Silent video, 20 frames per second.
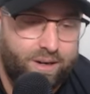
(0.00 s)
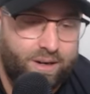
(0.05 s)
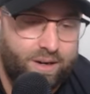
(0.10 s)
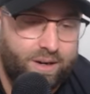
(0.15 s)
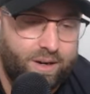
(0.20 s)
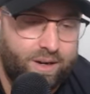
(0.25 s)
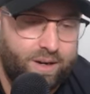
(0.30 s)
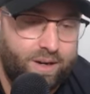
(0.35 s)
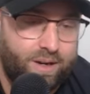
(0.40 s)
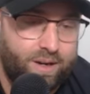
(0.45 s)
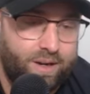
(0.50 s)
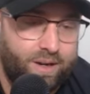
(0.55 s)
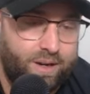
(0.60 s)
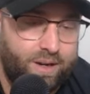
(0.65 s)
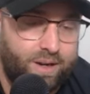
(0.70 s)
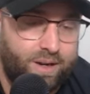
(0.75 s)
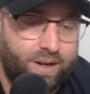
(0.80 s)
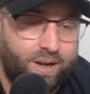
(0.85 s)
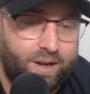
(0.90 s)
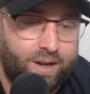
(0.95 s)

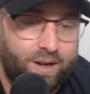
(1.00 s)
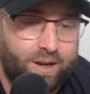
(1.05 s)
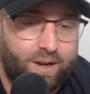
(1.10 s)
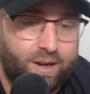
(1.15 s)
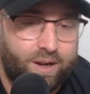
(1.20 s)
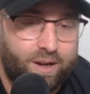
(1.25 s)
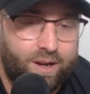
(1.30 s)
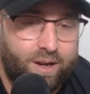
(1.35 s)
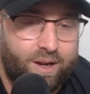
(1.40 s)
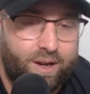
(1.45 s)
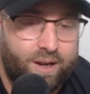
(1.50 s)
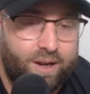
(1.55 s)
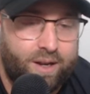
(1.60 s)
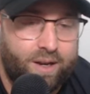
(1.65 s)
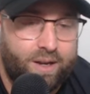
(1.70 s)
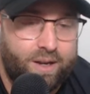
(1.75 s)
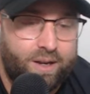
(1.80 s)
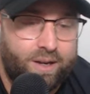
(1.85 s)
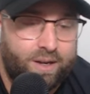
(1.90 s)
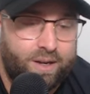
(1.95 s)

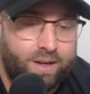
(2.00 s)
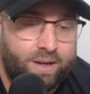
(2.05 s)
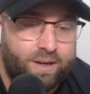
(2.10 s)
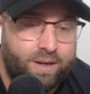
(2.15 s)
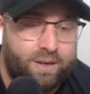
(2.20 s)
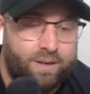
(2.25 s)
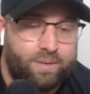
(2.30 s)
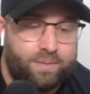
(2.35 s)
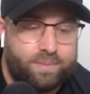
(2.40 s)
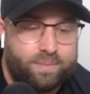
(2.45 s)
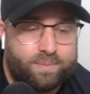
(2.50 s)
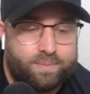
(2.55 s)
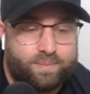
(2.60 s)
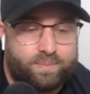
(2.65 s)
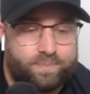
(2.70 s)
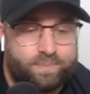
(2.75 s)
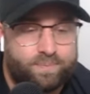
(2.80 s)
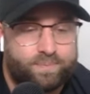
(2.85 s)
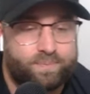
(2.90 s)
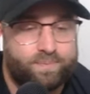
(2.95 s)

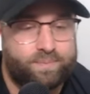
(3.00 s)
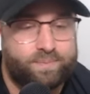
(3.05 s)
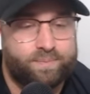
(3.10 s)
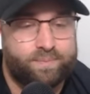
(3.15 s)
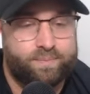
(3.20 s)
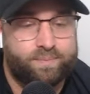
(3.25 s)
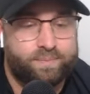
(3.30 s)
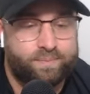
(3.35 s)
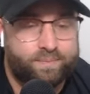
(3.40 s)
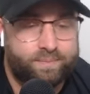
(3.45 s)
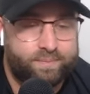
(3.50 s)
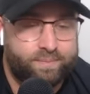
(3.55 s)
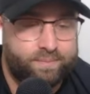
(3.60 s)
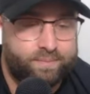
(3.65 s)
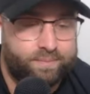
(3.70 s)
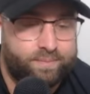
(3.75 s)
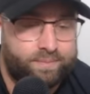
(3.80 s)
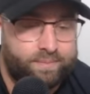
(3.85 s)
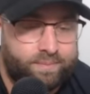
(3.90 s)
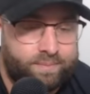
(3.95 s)

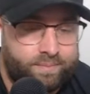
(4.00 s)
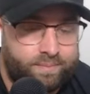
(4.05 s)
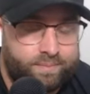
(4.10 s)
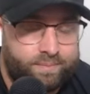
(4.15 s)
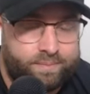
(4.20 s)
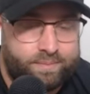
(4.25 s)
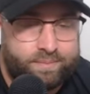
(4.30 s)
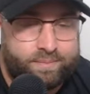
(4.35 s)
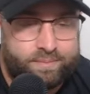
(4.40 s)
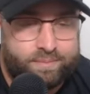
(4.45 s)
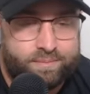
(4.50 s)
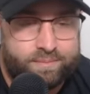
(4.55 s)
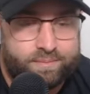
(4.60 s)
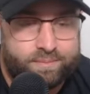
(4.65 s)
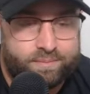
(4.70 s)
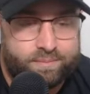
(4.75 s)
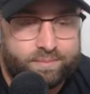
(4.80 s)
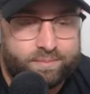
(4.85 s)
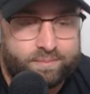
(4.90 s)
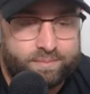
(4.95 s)

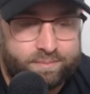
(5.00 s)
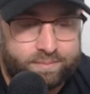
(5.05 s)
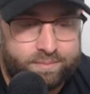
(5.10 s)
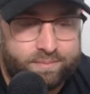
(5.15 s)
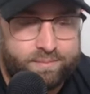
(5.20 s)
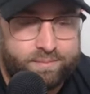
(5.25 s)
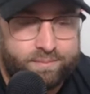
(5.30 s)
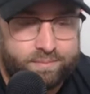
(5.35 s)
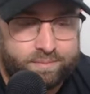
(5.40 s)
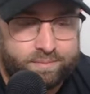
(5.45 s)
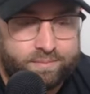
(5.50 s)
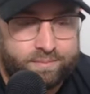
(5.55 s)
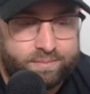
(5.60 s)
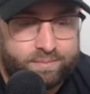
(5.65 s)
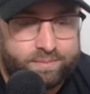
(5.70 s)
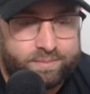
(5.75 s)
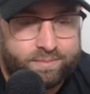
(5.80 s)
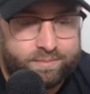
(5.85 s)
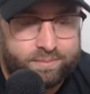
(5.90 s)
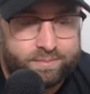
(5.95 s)

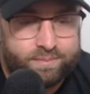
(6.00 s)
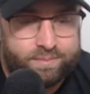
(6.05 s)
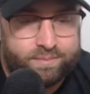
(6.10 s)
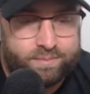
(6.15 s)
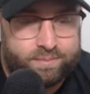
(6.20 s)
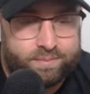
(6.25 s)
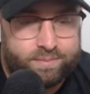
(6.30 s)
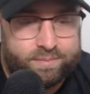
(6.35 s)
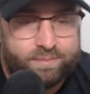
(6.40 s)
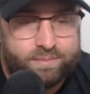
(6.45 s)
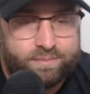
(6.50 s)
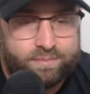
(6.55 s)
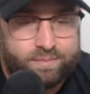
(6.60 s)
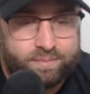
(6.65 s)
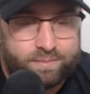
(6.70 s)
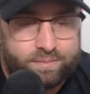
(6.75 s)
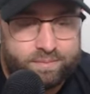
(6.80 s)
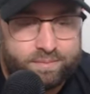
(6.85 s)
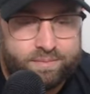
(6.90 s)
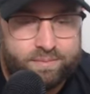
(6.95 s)

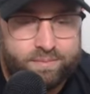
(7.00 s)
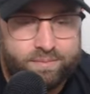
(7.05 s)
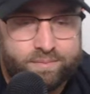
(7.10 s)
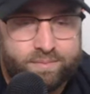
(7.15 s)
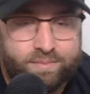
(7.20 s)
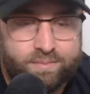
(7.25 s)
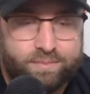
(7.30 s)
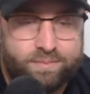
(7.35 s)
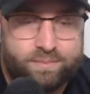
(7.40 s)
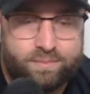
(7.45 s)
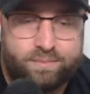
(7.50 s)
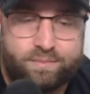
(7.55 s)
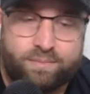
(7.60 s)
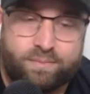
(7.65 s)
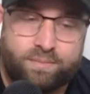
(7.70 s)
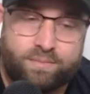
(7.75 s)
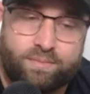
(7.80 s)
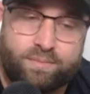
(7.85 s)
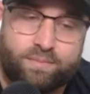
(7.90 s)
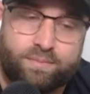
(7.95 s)
This person isn't speaking.